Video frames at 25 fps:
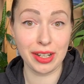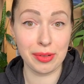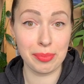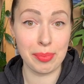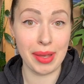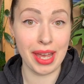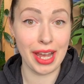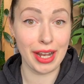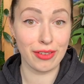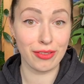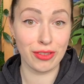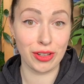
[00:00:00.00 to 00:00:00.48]
come
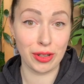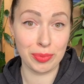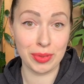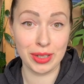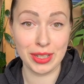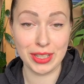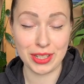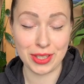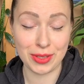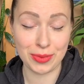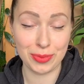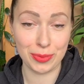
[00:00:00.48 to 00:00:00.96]
back from
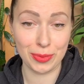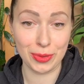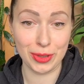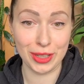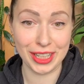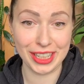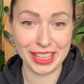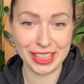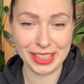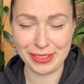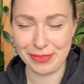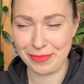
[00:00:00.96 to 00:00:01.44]
his
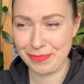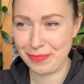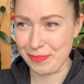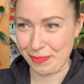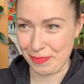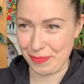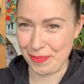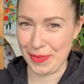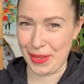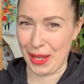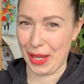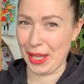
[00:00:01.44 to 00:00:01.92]
work,
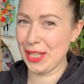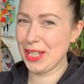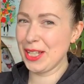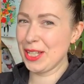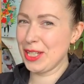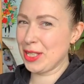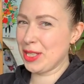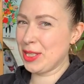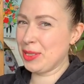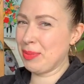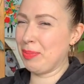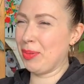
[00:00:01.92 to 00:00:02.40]

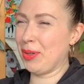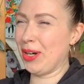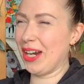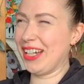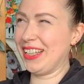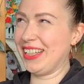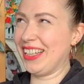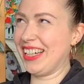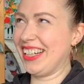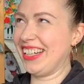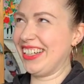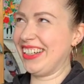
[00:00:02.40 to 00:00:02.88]

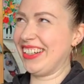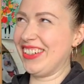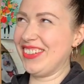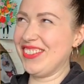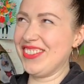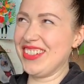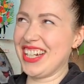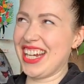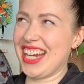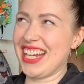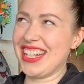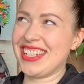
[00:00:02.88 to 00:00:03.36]
spoiler,
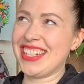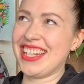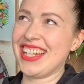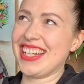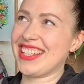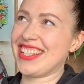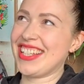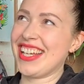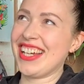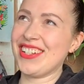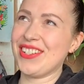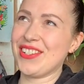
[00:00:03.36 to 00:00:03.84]
oh my gosh,
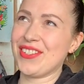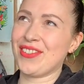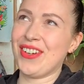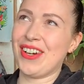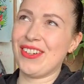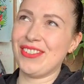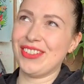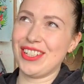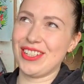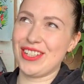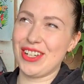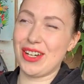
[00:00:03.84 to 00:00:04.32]
yes, Agnius
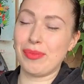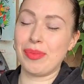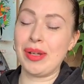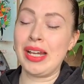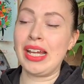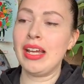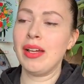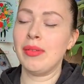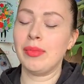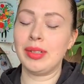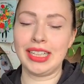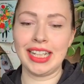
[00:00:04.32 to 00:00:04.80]
found a job.
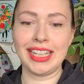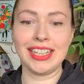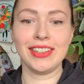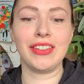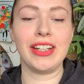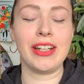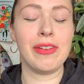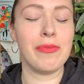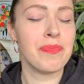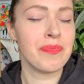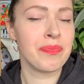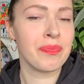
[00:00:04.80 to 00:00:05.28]
But
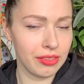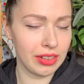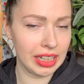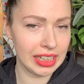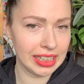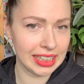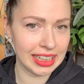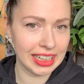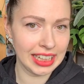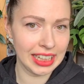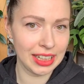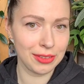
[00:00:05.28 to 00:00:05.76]
anyway,
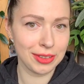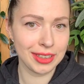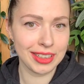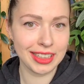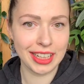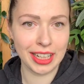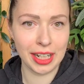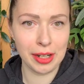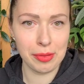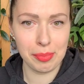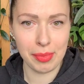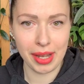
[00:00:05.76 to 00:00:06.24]
when he
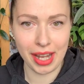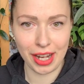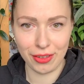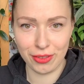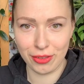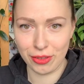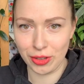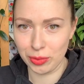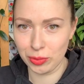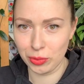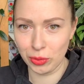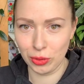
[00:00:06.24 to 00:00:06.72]
will come
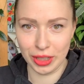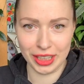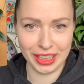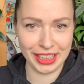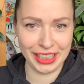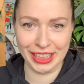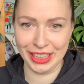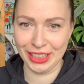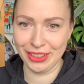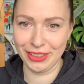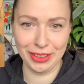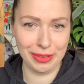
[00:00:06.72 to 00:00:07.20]
back from work,
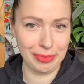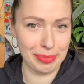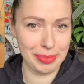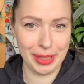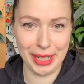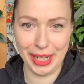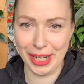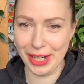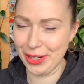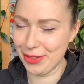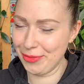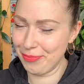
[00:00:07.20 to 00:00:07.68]
he will
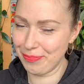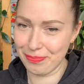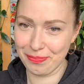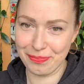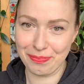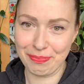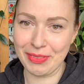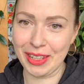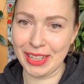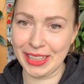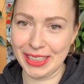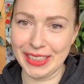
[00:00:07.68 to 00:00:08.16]
be um,
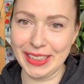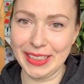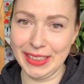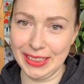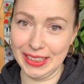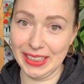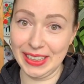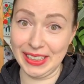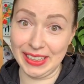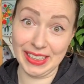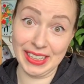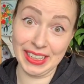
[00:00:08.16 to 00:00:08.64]

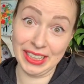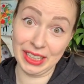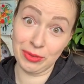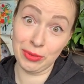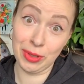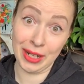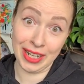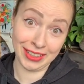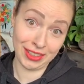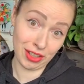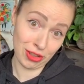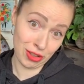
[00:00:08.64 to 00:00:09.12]
in
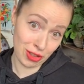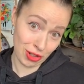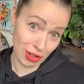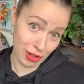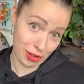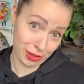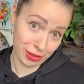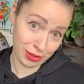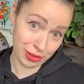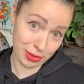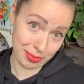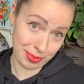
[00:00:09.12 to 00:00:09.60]
quite a
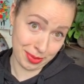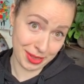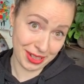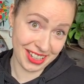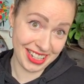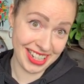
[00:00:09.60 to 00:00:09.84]
shock, to be